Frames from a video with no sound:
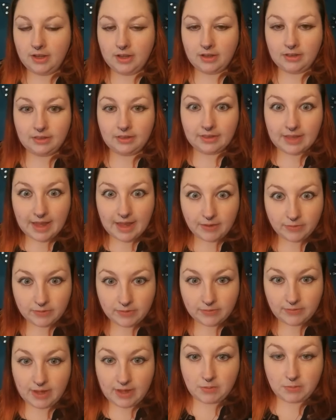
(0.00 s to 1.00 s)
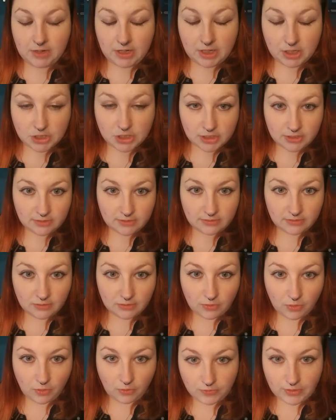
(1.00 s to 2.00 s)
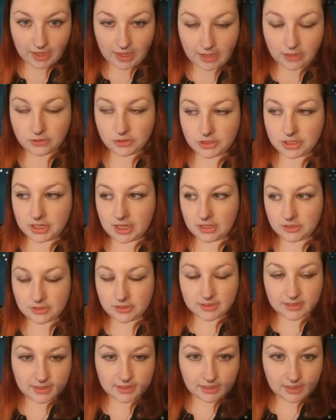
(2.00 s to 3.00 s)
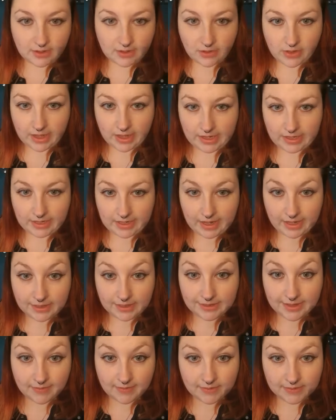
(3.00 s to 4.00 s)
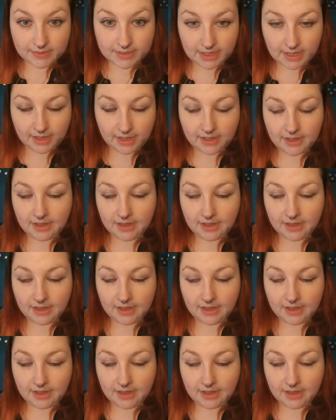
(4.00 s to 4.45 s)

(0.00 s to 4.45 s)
lift the vibration of the energy and just clear out any negativity.